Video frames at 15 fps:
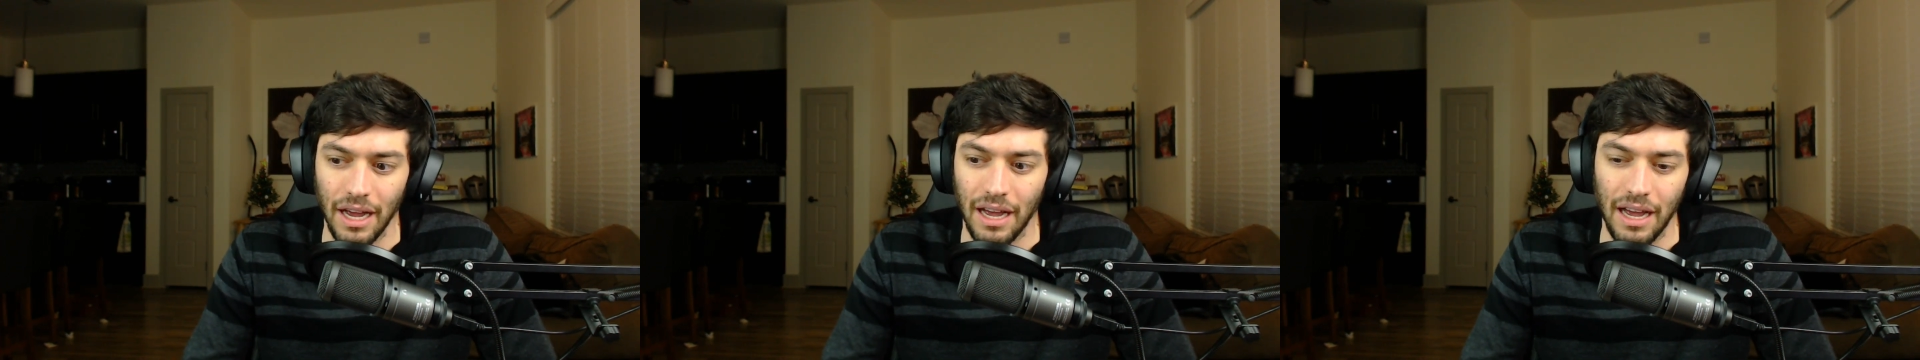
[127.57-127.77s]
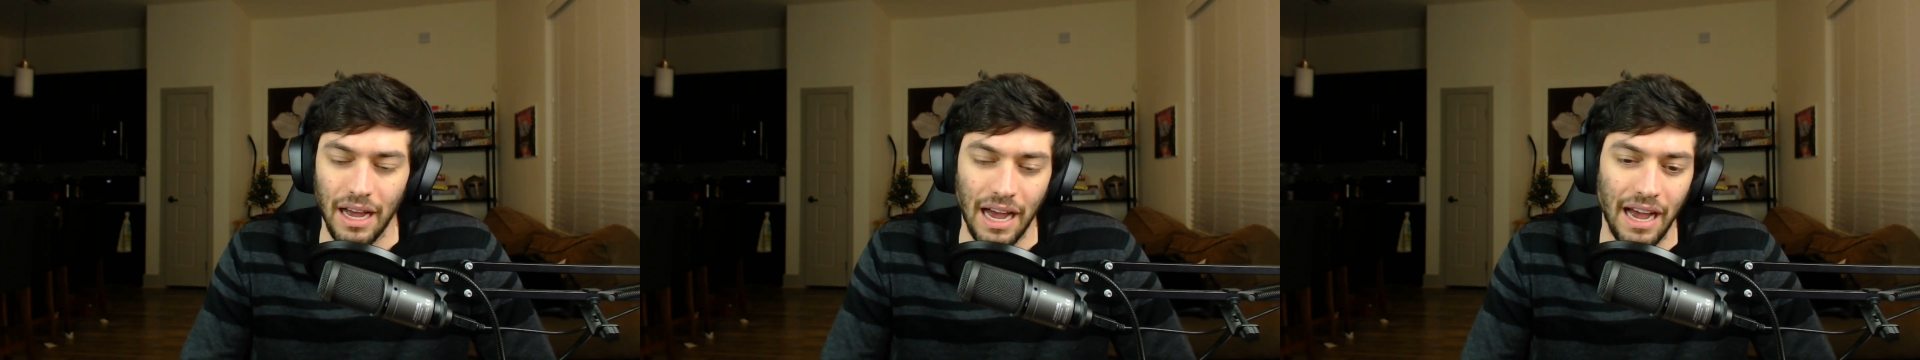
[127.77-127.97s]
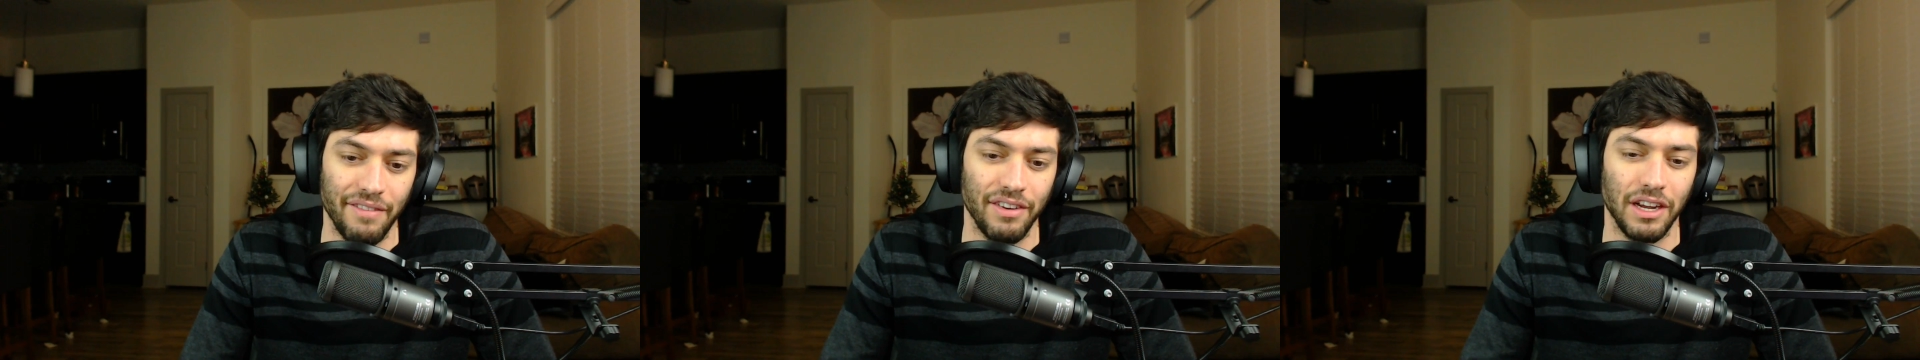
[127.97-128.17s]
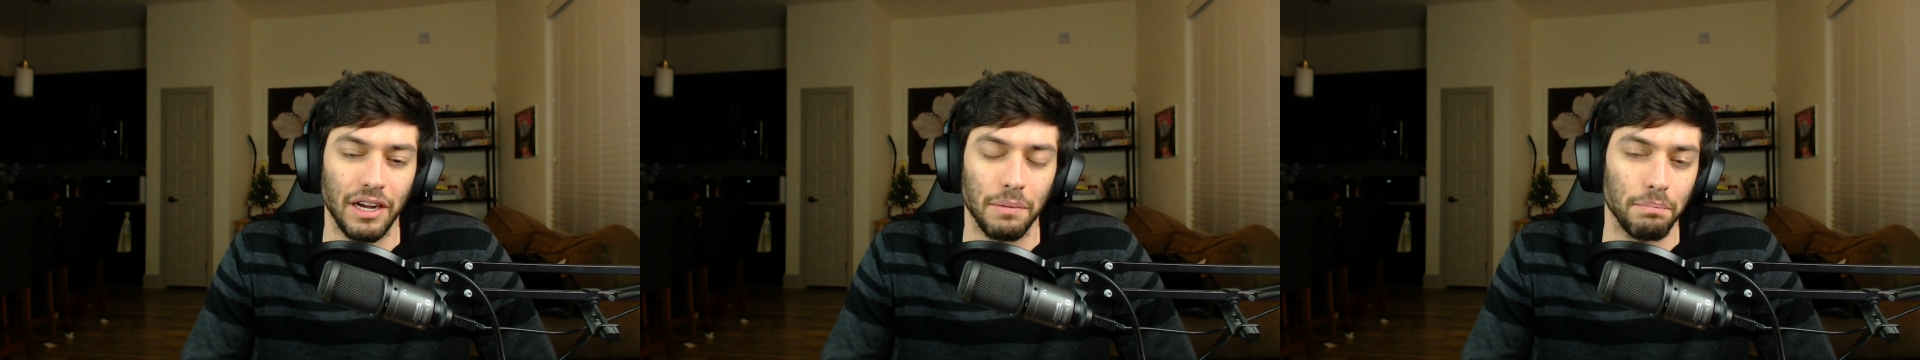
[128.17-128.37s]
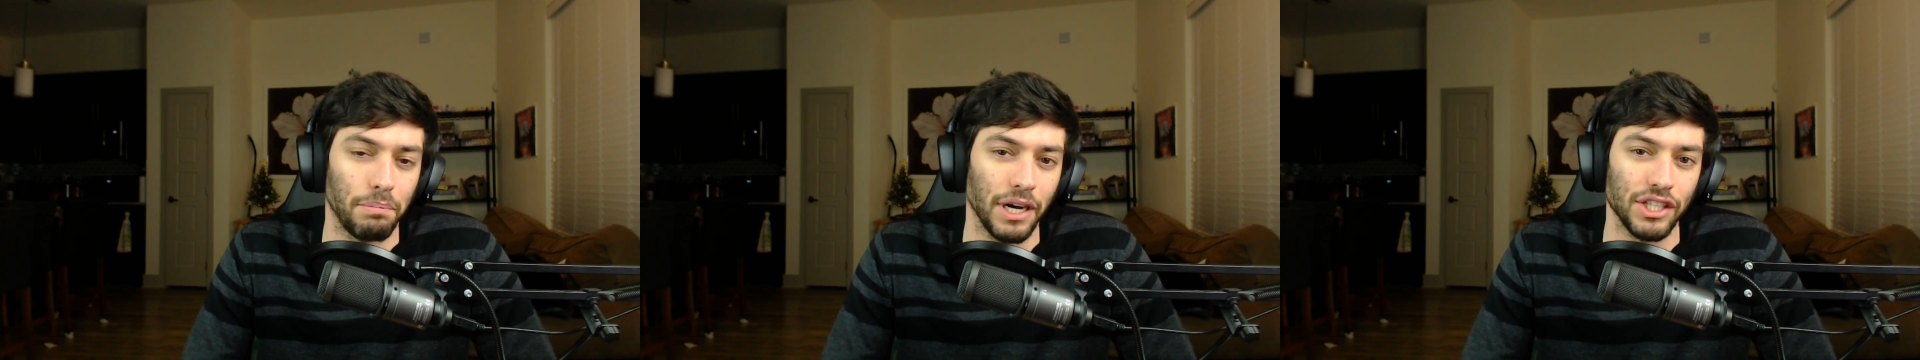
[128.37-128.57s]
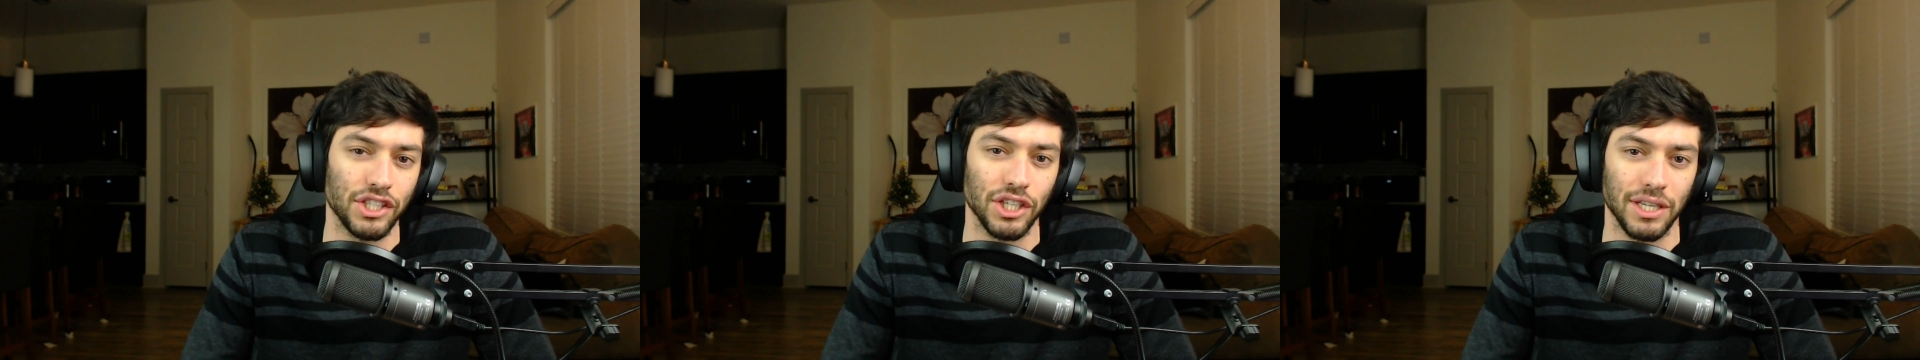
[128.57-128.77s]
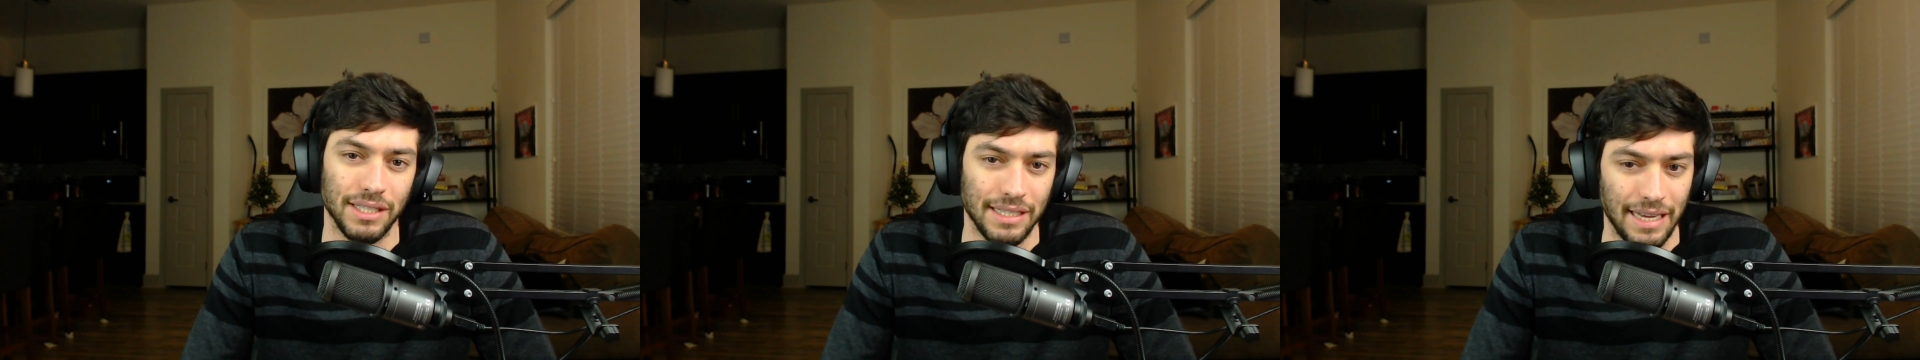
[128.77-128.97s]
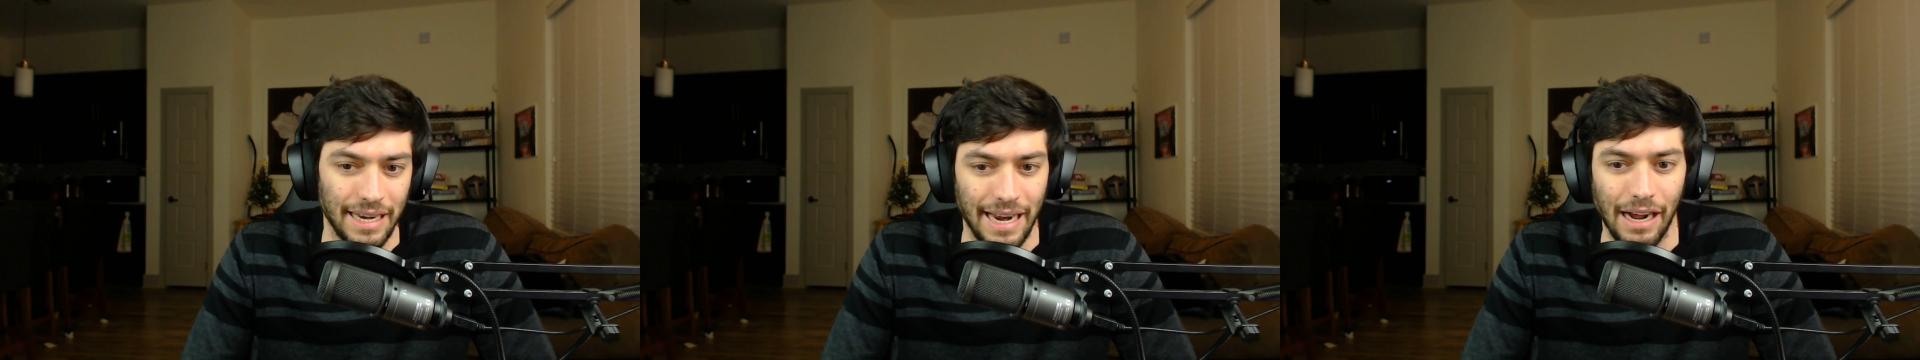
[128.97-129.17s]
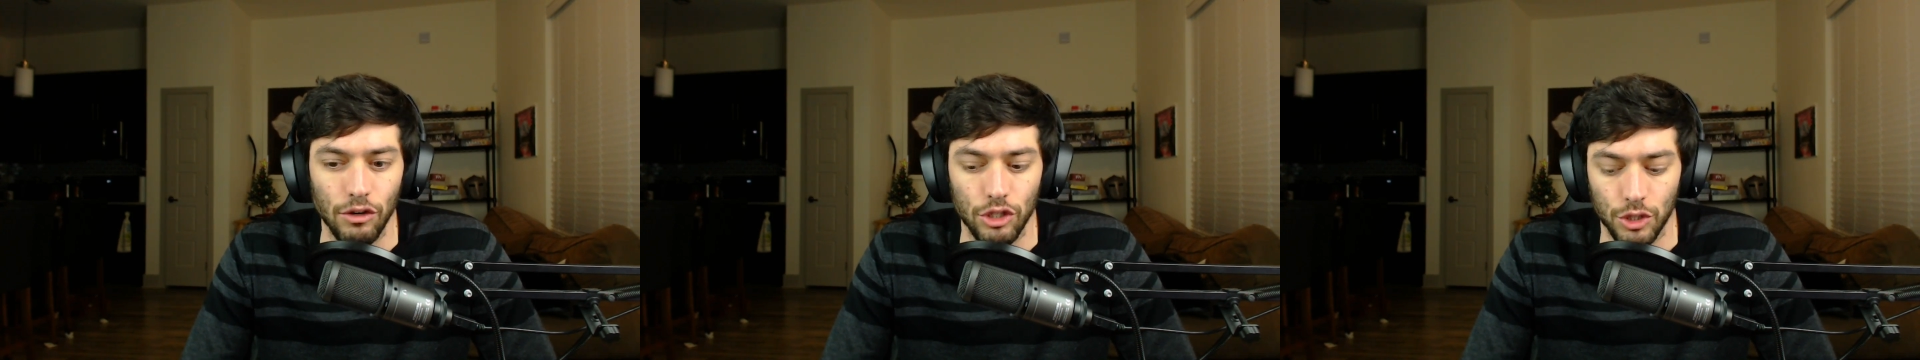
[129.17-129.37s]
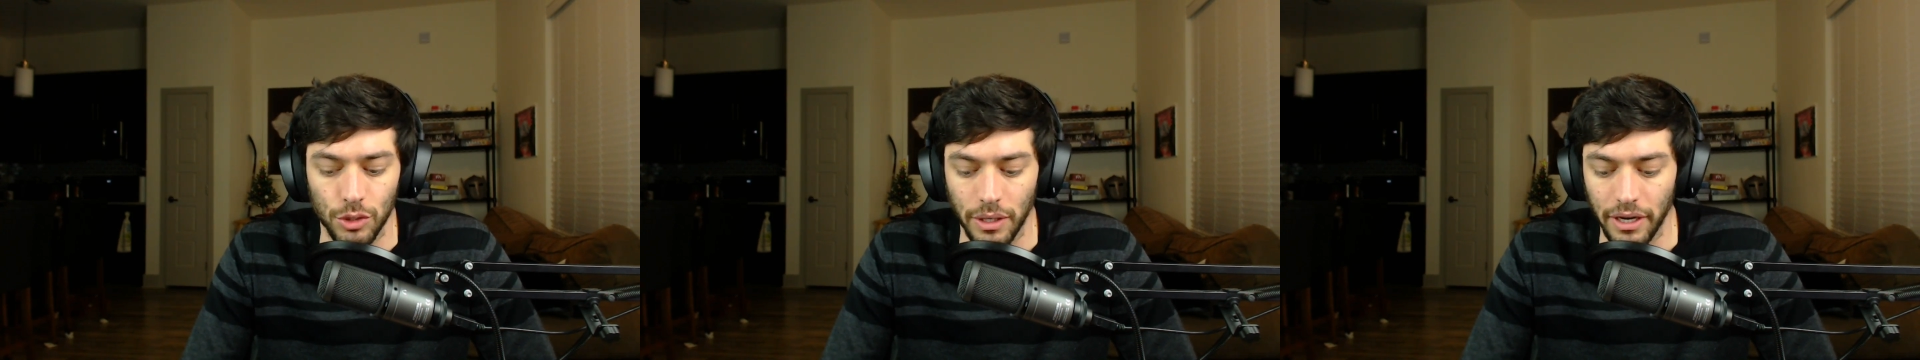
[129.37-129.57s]
having a budget set
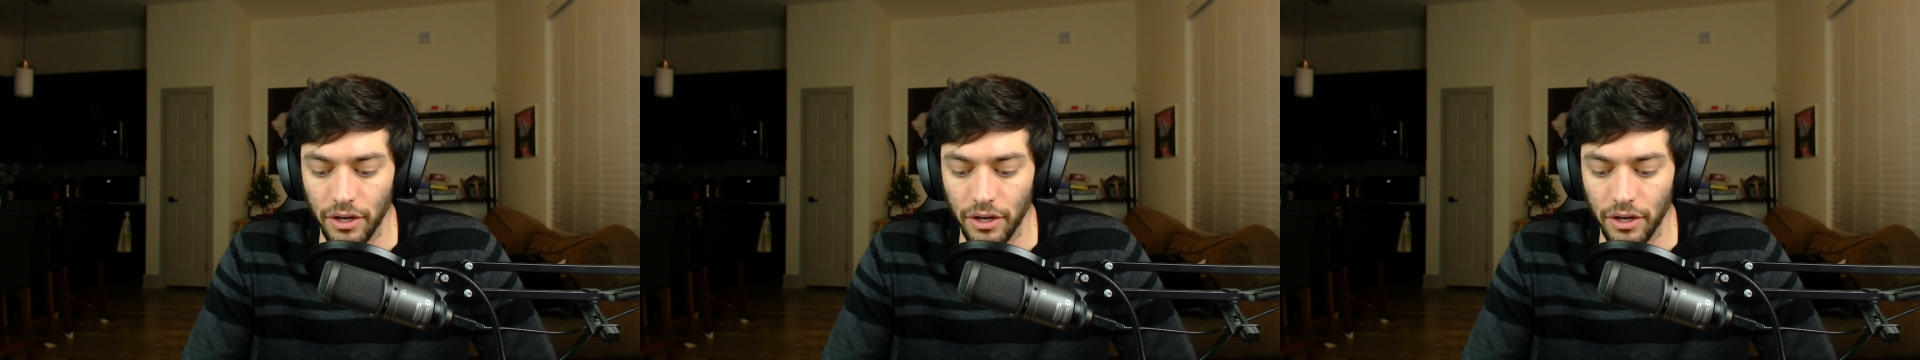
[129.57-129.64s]
out so I